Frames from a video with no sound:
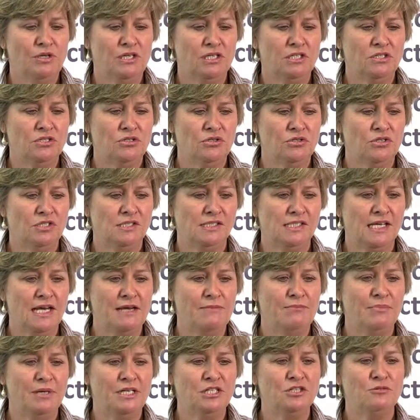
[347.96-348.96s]
do the
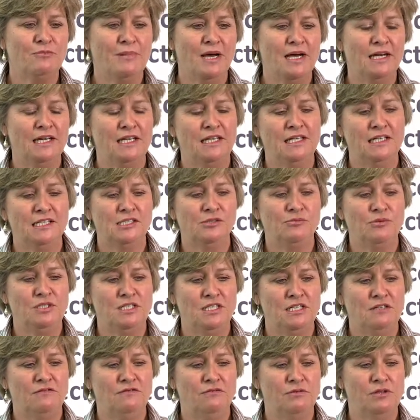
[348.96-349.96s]
same benchmarking as we
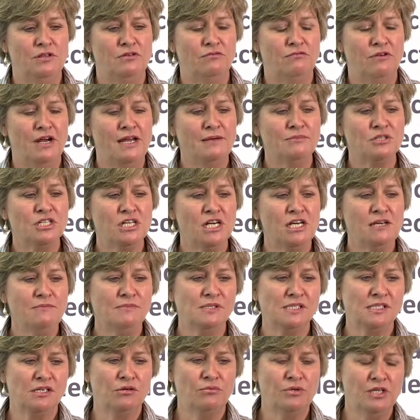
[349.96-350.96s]
did with the RAM team,
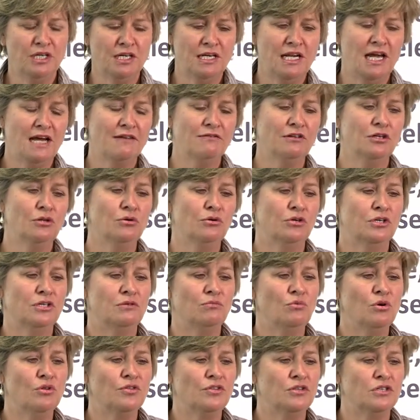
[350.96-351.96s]
so we can have a look
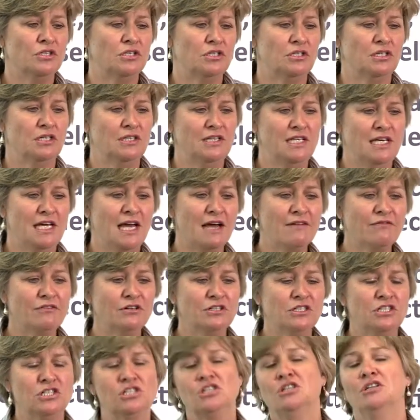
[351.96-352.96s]
at what the
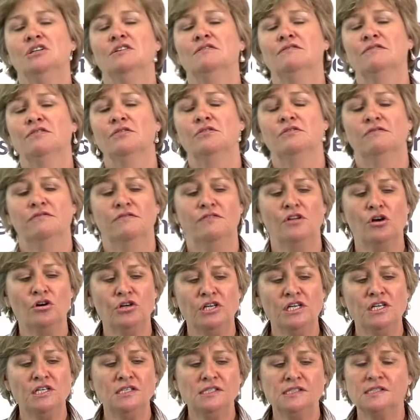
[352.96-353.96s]
average for the
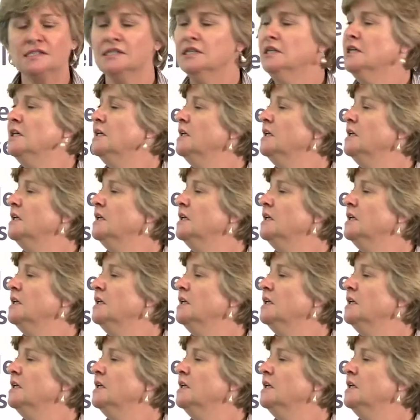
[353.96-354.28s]
flock is